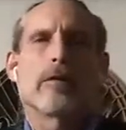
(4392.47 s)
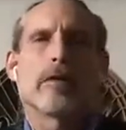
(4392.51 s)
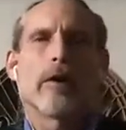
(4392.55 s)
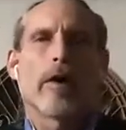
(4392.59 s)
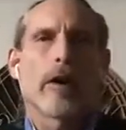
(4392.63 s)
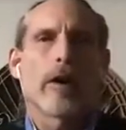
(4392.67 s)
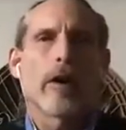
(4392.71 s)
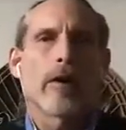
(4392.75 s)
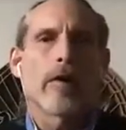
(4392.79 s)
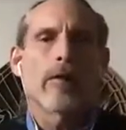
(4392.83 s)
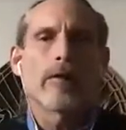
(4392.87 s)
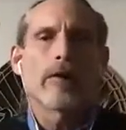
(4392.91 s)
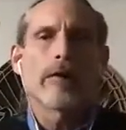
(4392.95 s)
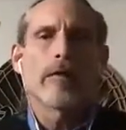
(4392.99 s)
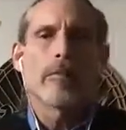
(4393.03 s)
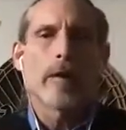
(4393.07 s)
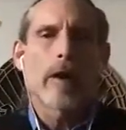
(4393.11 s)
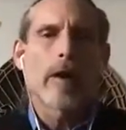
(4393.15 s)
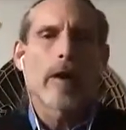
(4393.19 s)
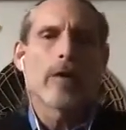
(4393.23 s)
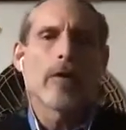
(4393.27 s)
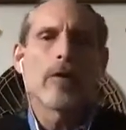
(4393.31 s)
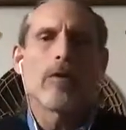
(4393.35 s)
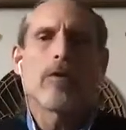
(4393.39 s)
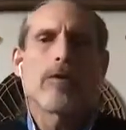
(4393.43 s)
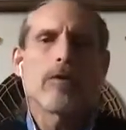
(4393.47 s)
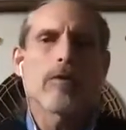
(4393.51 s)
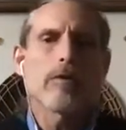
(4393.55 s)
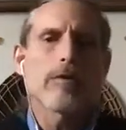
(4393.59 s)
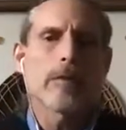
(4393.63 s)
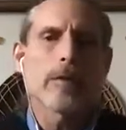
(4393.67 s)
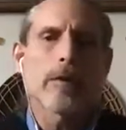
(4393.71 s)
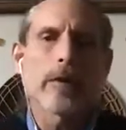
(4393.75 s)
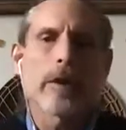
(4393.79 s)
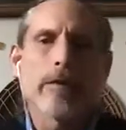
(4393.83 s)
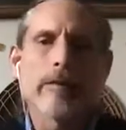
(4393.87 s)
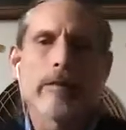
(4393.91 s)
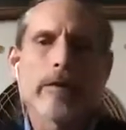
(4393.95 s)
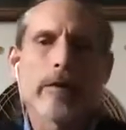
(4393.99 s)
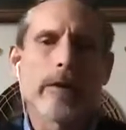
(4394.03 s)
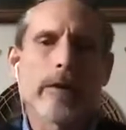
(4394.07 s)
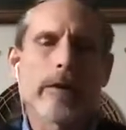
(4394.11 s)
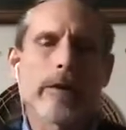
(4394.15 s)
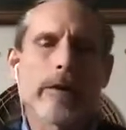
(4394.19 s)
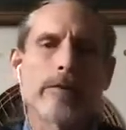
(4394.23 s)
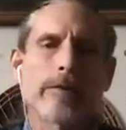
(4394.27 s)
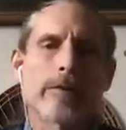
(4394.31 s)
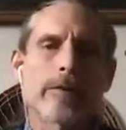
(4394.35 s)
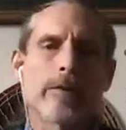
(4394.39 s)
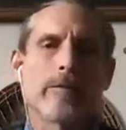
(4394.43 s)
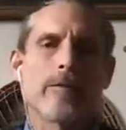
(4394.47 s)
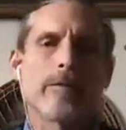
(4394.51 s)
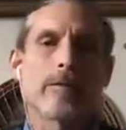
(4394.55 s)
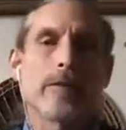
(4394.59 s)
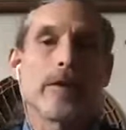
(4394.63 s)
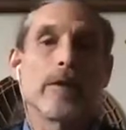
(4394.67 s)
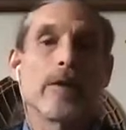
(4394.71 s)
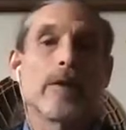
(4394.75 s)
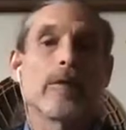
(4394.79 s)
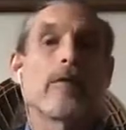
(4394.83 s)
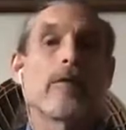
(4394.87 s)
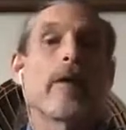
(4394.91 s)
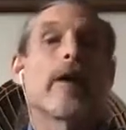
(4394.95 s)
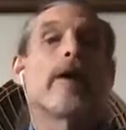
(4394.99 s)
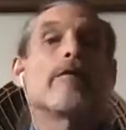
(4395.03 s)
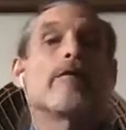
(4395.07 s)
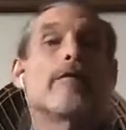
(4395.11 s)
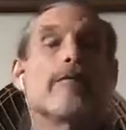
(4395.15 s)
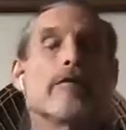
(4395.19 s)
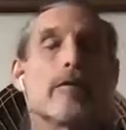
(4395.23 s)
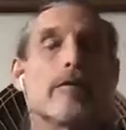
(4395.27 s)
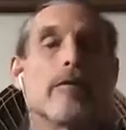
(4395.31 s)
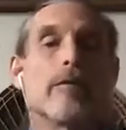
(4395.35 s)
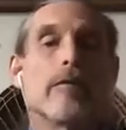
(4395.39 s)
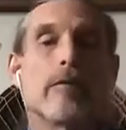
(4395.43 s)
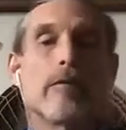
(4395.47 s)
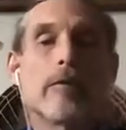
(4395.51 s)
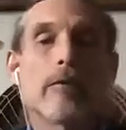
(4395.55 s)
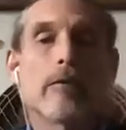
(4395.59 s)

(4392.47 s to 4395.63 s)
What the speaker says: honoring my own belovedness and being grateful